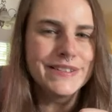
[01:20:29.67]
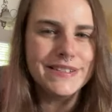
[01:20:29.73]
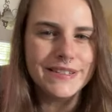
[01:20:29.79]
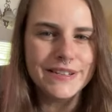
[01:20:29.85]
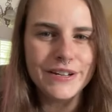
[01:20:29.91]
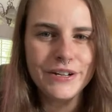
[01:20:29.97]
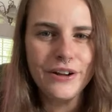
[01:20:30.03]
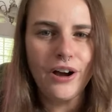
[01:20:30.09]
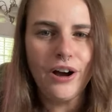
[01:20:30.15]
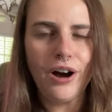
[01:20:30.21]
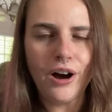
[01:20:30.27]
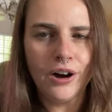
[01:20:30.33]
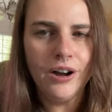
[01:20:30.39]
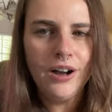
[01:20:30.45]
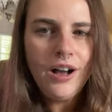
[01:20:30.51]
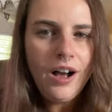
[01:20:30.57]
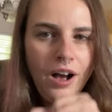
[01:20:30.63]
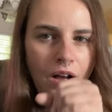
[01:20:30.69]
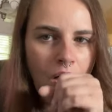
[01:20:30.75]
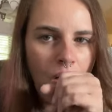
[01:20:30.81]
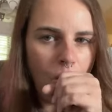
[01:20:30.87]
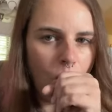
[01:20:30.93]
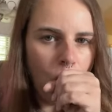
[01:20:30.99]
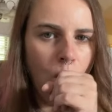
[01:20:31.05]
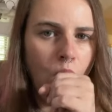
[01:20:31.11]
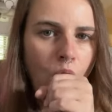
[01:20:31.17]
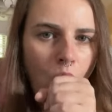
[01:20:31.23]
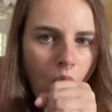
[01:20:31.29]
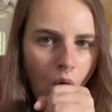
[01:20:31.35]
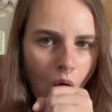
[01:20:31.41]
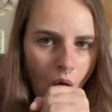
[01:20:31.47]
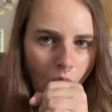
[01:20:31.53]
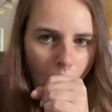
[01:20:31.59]
the,
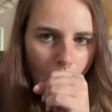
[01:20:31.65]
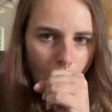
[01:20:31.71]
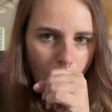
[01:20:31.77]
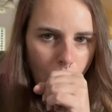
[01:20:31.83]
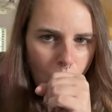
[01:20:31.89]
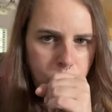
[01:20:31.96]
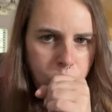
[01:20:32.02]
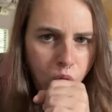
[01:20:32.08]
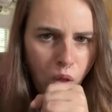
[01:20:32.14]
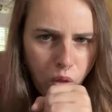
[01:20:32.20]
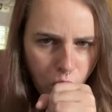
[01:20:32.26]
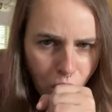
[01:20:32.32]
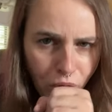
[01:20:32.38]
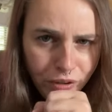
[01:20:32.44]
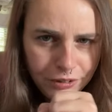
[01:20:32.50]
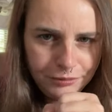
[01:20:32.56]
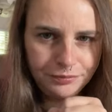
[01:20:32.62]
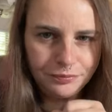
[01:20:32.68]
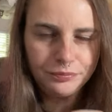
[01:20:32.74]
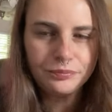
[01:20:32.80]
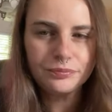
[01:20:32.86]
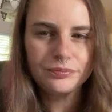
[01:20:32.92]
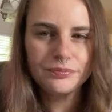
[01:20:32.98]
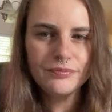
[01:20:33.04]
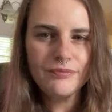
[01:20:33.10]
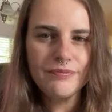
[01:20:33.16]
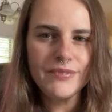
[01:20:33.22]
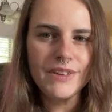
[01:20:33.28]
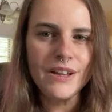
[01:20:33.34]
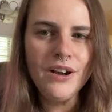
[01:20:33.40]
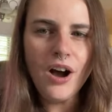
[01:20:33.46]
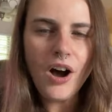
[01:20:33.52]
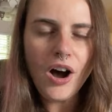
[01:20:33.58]
oh,
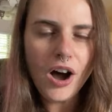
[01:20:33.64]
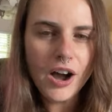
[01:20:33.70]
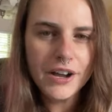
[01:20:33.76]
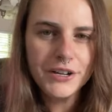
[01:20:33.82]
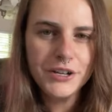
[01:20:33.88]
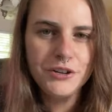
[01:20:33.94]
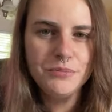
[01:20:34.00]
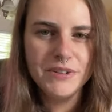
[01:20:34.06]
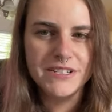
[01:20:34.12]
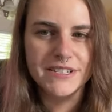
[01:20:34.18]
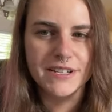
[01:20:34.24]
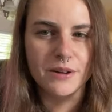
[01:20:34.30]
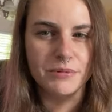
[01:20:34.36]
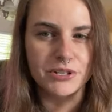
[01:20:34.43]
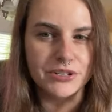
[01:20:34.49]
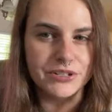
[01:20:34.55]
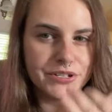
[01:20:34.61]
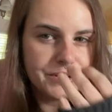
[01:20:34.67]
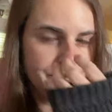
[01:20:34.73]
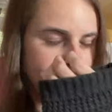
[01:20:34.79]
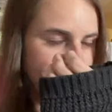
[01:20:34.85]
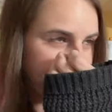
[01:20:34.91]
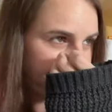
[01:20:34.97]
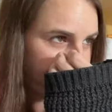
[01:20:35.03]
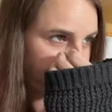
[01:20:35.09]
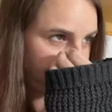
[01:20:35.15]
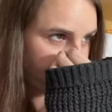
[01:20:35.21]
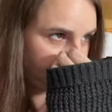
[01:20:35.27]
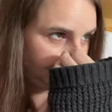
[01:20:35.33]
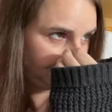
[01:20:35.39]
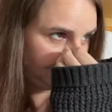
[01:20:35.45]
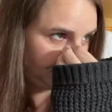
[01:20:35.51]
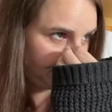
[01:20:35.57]
hot, humid summers.
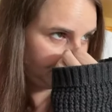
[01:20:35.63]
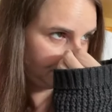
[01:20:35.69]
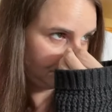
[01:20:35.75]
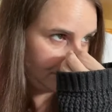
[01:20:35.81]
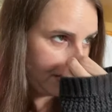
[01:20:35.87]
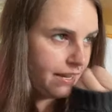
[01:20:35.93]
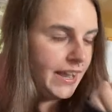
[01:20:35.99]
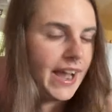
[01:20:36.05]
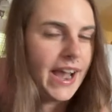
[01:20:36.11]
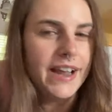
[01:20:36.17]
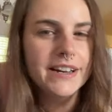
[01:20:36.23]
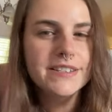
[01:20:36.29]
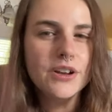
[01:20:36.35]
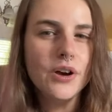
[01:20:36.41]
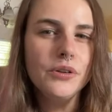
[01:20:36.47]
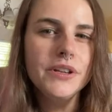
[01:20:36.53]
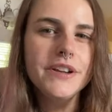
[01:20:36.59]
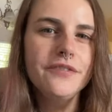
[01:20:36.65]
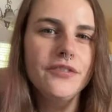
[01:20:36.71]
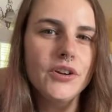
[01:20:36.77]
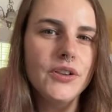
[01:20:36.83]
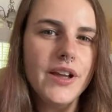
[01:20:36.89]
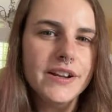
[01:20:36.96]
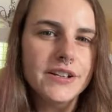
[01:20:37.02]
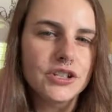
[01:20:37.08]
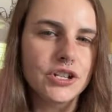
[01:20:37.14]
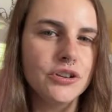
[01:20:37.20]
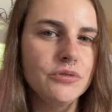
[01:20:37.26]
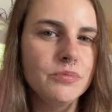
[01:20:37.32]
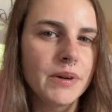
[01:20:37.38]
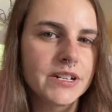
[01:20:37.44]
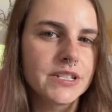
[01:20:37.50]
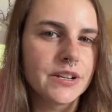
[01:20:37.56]
And it's only for like two
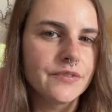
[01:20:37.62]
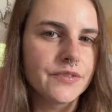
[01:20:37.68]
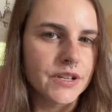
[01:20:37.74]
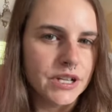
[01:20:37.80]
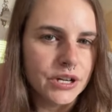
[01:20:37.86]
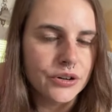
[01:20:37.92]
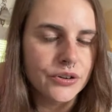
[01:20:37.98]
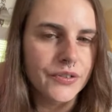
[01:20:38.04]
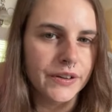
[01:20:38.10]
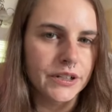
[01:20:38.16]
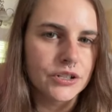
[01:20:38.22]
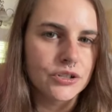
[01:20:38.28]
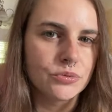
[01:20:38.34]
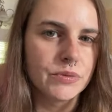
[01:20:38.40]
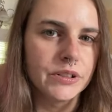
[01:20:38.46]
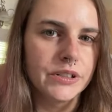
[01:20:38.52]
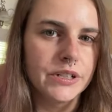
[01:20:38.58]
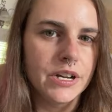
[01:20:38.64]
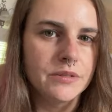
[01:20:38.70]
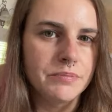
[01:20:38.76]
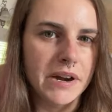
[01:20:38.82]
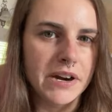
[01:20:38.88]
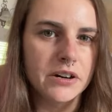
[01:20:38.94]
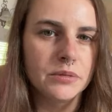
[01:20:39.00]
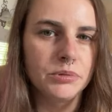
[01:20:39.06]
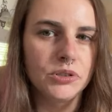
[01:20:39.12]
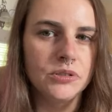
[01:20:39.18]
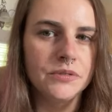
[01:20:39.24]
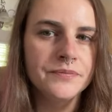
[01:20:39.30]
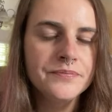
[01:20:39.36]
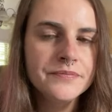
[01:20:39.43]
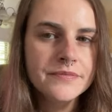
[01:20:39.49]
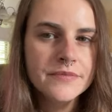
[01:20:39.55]
months of the year that it's really
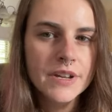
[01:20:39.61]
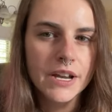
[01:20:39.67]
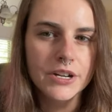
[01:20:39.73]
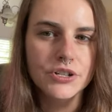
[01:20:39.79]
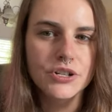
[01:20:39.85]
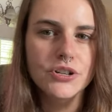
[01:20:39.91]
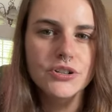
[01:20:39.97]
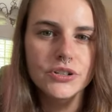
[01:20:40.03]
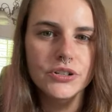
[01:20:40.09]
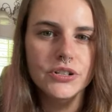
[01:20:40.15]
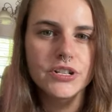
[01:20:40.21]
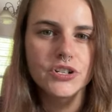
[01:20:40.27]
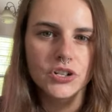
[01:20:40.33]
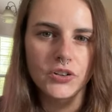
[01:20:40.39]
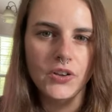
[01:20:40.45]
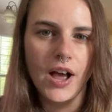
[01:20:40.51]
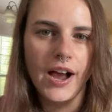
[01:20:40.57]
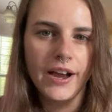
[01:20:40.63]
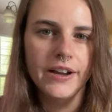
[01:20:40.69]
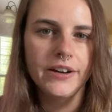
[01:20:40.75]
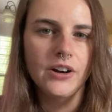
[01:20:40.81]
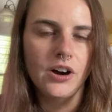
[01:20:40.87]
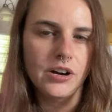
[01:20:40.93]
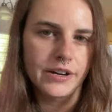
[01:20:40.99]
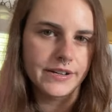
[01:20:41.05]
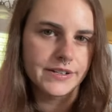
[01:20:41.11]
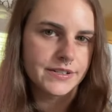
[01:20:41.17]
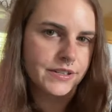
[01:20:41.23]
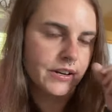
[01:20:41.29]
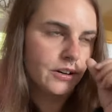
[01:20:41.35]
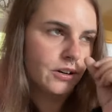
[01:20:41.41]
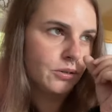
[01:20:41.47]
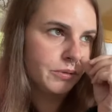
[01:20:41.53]
unbearable. It's usually July and August
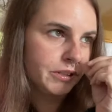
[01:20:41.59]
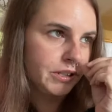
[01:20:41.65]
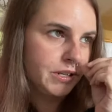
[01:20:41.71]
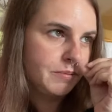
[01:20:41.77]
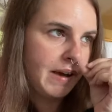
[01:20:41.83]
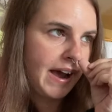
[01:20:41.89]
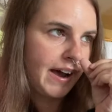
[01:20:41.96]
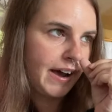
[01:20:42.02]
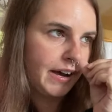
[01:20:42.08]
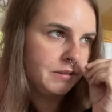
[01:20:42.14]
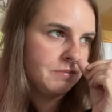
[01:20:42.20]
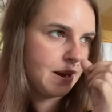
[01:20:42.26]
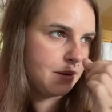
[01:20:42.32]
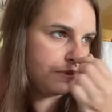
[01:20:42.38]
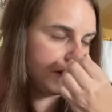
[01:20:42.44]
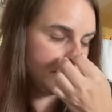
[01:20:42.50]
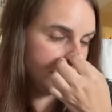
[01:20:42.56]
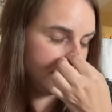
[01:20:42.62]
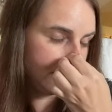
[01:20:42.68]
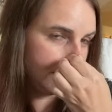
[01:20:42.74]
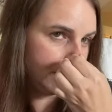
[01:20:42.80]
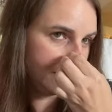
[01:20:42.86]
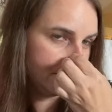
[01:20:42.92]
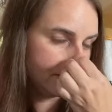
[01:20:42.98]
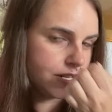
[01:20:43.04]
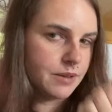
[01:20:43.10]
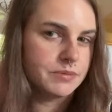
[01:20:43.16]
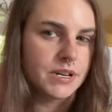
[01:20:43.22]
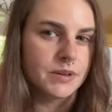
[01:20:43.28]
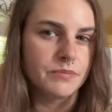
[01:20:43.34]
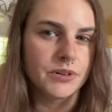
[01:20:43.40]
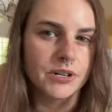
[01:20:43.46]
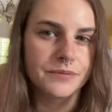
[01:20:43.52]
that are really bad, maybe the beginning of
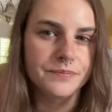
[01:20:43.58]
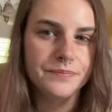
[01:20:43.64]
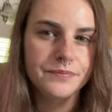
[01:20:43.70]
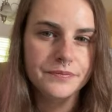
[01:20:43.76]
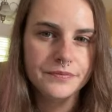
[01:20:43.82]
September.